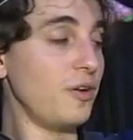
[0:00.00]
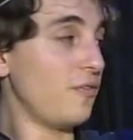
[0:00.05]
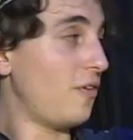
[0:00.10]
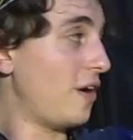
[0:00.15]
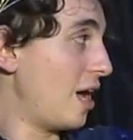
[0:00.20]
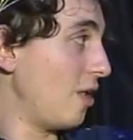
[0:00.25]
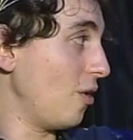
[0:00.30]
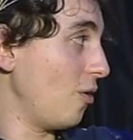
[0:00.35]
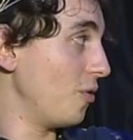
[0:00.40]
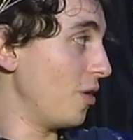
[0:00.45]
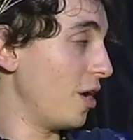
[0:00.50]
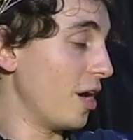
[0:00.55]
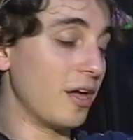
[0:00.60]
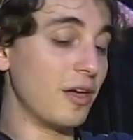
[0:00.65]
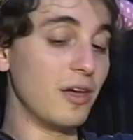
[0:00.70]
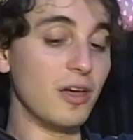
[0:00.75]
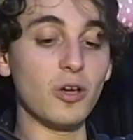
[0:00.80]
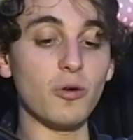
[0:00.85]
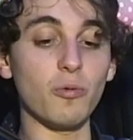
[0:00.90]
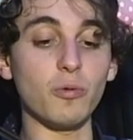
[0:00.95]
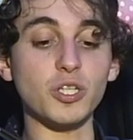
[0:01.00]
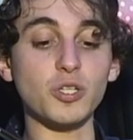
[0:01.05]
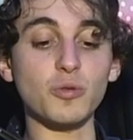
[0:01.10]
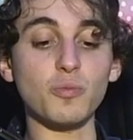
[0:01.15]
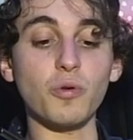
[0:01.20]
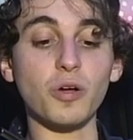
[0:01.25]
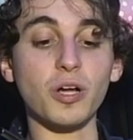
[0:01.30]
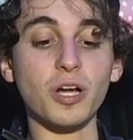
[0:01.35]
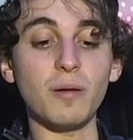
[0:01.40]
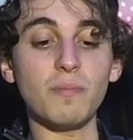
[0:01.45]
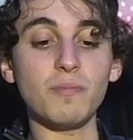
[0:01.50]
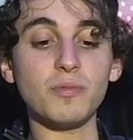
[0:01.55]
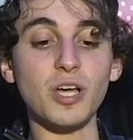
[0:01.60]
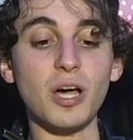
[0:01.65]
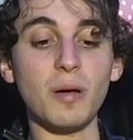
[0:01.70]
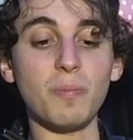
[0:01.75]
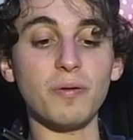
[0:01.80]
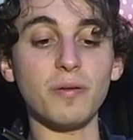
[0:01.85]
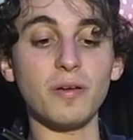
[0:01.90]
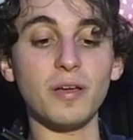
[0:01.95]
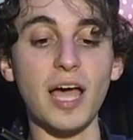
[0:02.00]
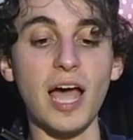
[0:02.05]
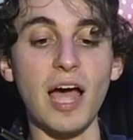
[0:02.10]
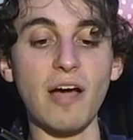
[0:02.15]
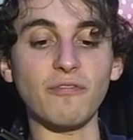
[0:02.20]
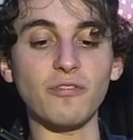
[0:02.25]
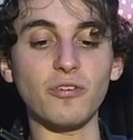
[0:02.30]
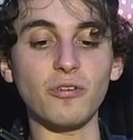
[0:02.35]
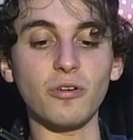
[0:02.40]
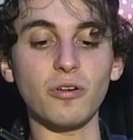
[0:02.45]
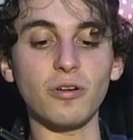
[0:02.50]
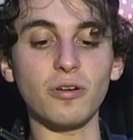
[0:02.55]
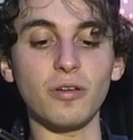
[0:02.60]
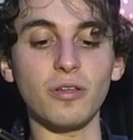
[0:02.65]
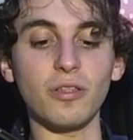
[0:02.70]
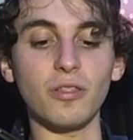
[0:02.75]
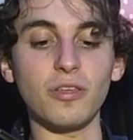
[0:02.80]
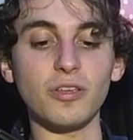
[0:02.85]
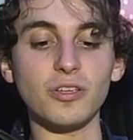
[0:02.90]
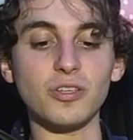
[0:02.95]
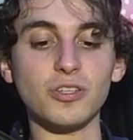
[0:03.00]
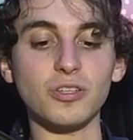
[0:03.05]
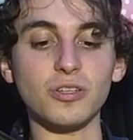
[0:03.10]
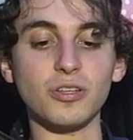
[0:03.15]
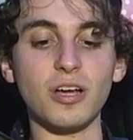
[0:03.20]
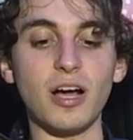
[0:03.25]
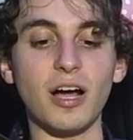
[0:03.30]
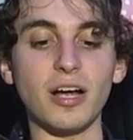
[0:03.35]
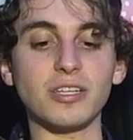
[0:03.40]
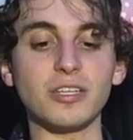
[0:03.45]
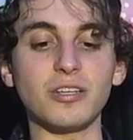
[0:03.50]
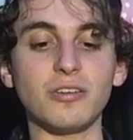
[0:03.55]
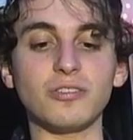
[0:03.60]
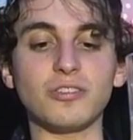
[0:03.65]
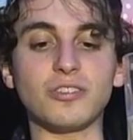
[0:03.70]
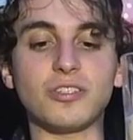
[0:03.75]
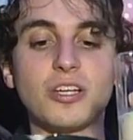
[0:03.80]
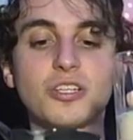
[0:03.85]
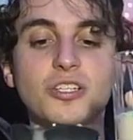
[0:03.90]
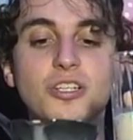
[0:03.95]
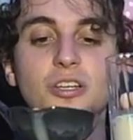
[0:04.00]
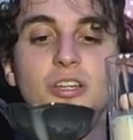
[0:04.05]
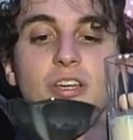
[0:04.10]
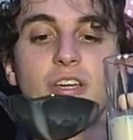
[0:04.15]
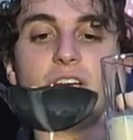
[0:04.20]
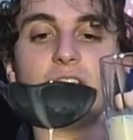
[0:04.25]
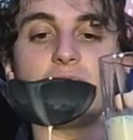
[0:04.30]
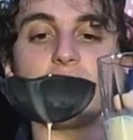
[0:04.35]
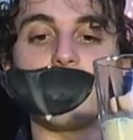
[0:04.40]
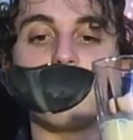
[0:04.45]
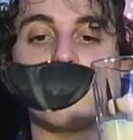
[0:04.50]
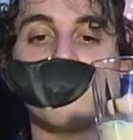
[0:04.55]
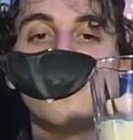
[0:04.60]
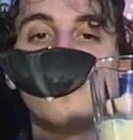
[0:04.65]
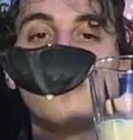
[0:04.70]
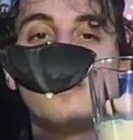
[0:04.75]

bit of Hollow Knight, which is what comes up after this cocktail session here.